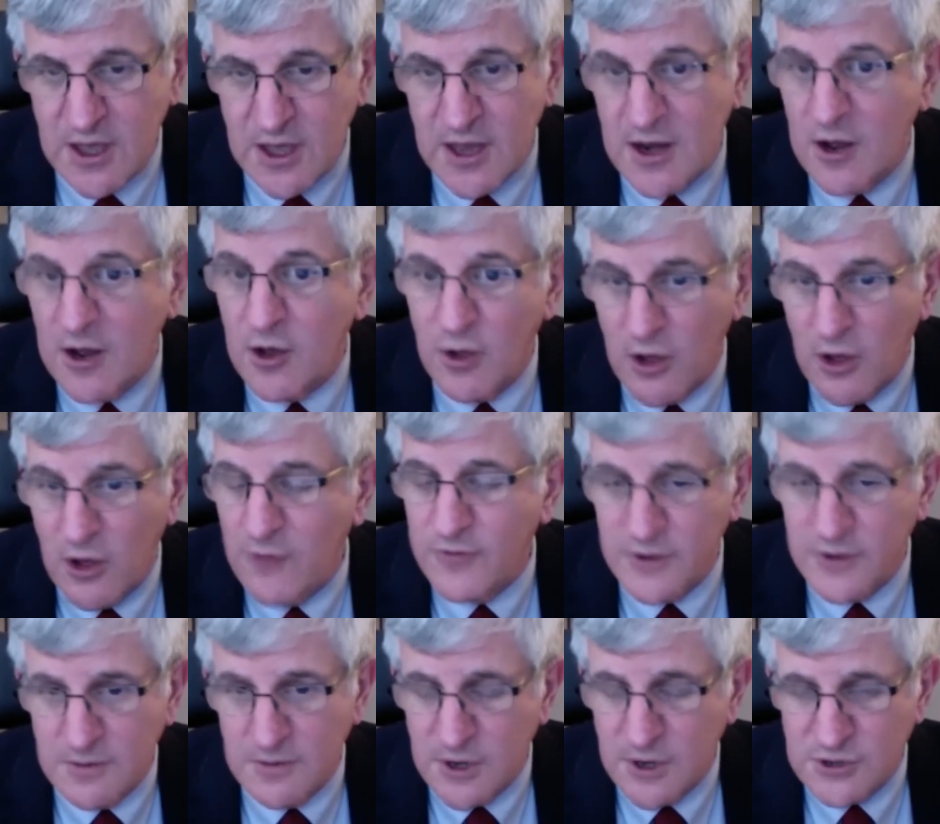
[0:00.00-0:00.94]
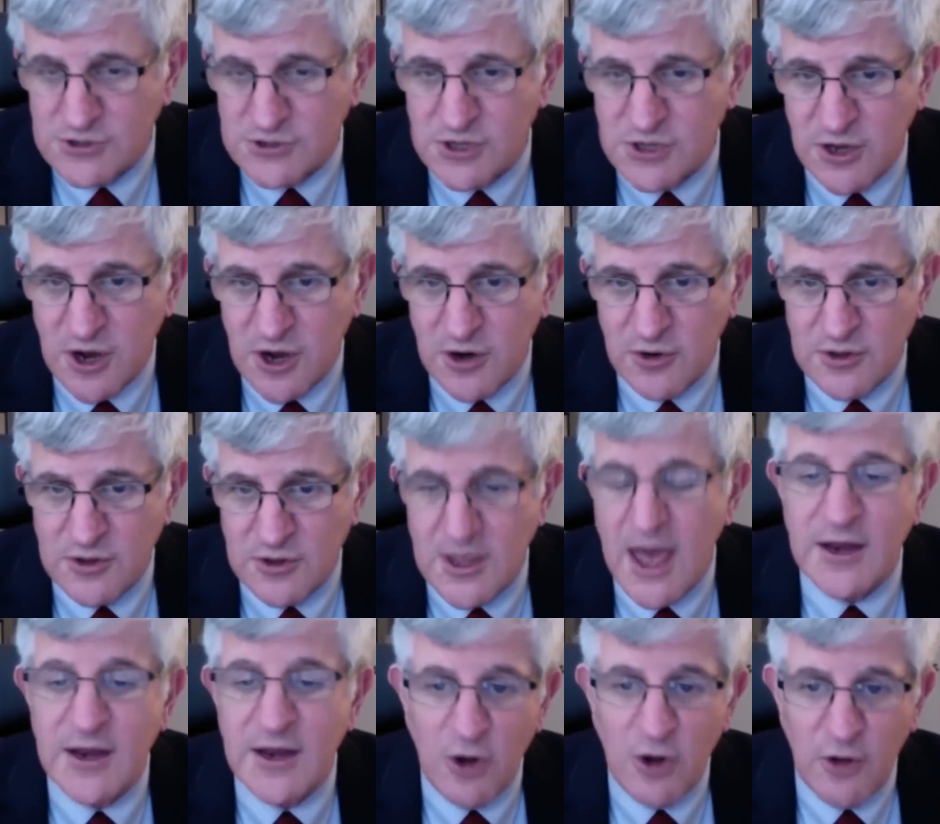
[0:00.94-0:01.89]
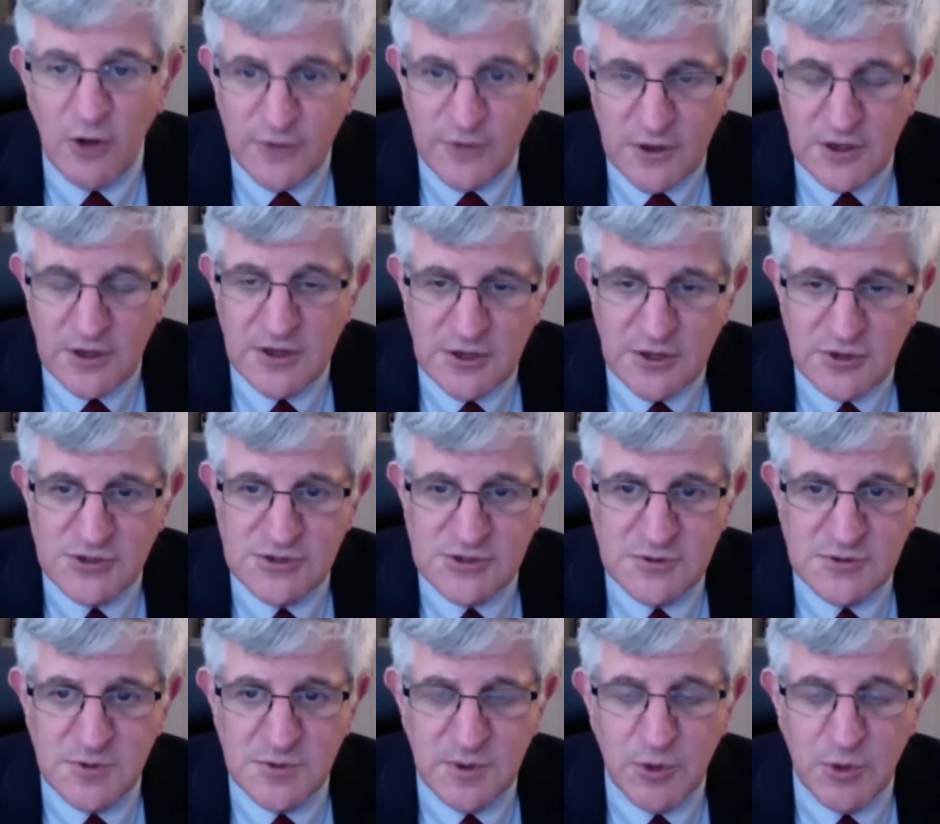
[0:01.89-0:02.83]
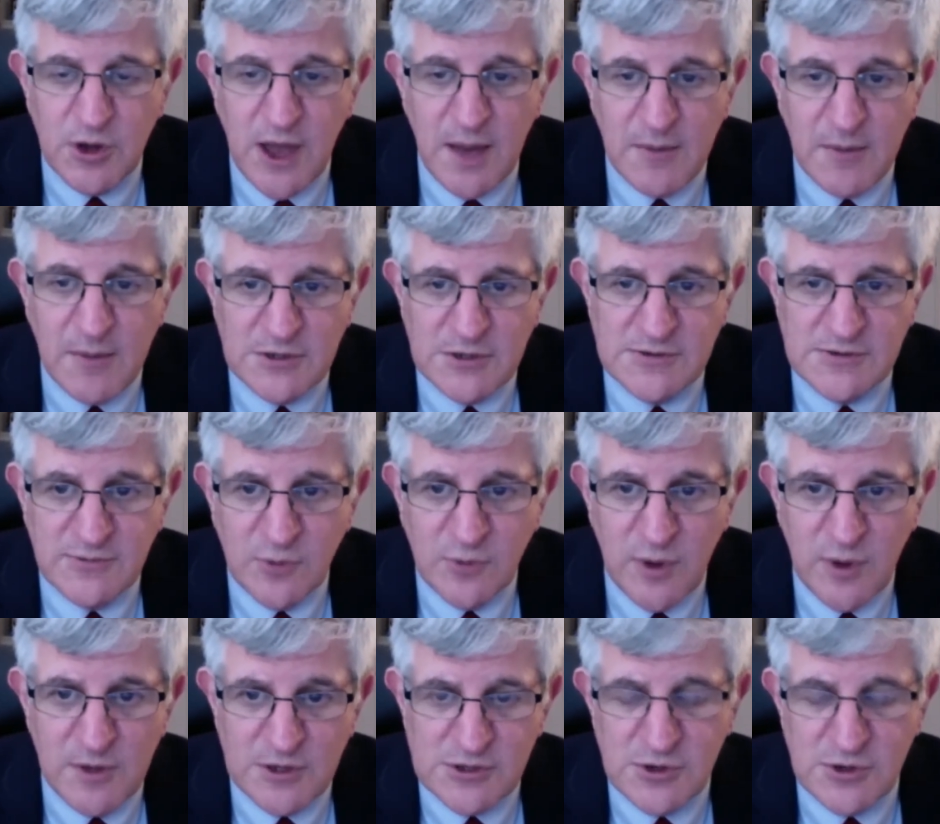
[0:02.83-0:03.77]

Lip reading: and often much younger than that, and often there seems to be a predominance of women.